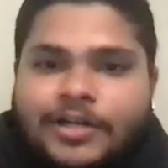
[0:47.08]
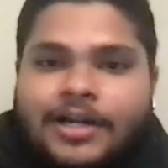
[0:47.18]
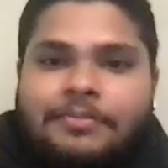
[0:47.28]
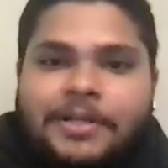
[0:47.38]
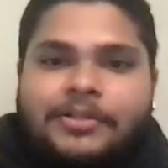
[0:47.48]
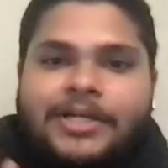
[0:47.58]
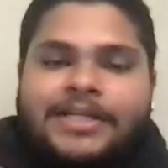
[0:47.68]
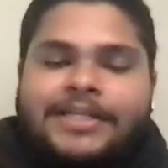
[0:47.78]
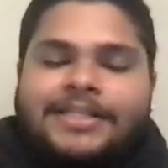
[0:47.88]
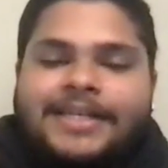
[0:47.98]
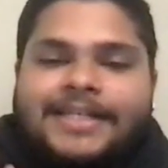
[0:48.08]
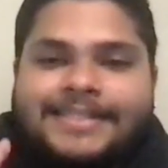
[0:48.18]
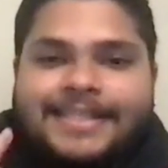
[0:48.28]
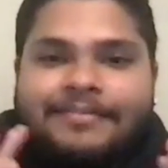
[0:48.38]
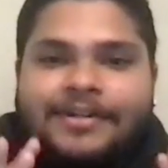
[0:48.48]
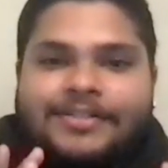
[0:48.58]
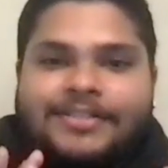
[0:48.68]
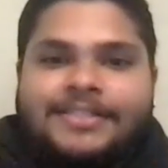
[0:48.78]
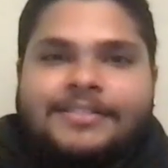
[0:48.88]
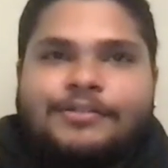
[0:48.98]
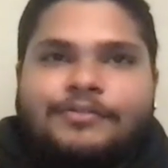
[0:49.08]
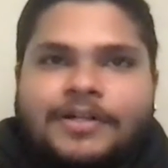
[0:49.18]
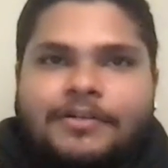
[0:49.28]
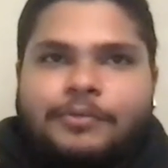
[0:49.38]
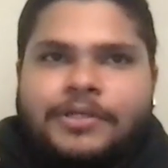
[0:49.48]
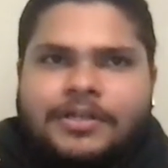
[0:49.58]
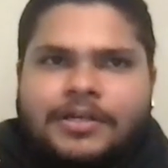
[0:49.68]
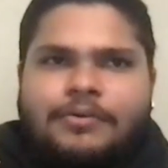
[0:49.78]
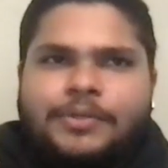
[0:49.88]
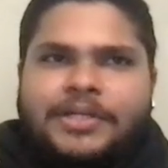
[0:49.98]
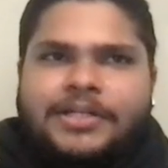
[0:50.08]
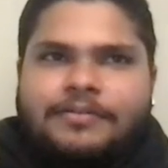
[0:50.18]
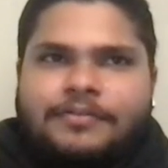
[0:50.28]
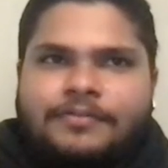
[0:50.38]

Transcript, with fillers: all, Carmelo Anthony has saved our season so far. We uh, we are